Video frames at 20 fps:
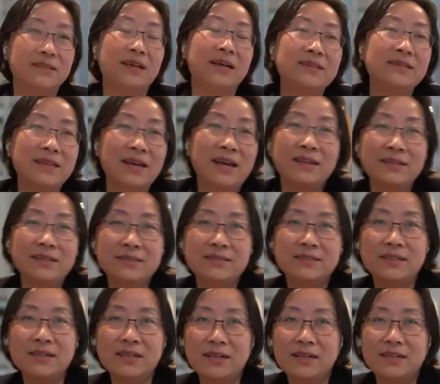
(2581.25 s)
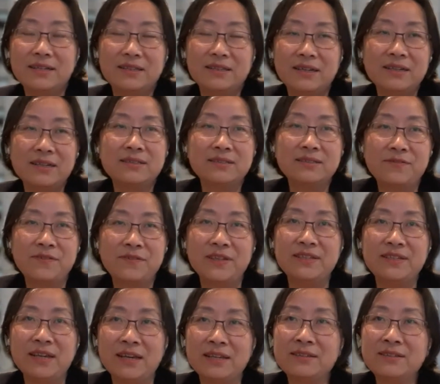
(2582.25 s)
that is a
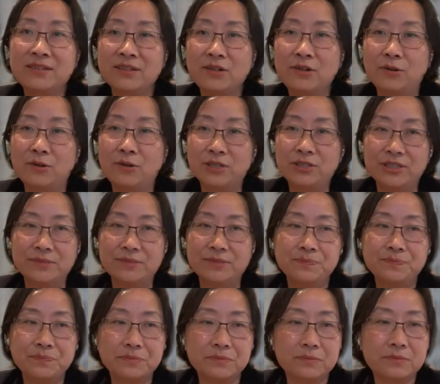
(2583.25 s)
fantastic question.